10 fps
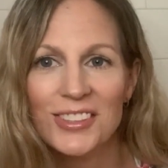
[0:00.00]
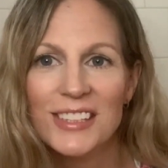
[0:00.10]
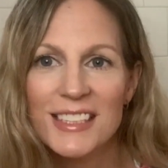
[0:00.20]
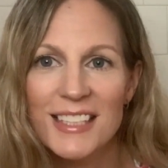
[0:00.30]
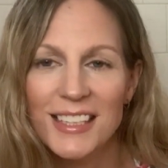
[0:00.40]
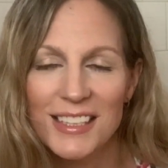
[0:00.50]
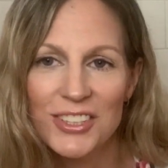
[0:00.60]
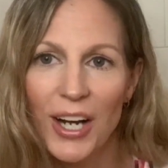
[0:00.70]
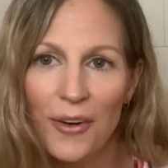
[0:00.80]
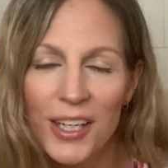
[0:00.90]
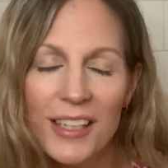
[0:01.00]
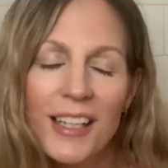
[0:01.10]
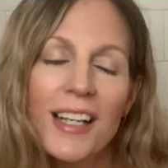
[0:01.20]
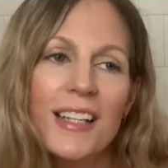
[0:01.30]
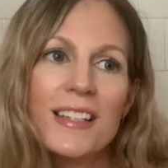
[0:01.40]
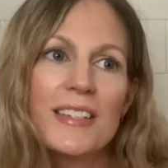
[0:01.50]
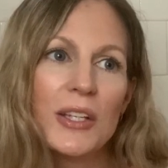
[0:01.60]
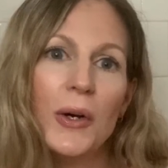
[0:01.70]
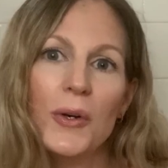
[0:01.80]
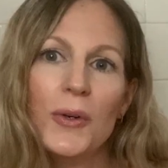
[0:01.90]
going to take a shower.
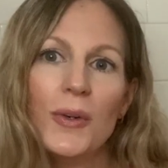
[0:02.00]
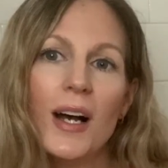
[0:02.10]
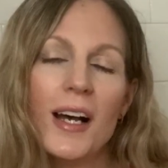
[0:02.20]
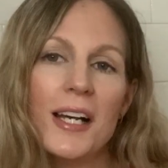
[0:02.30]
So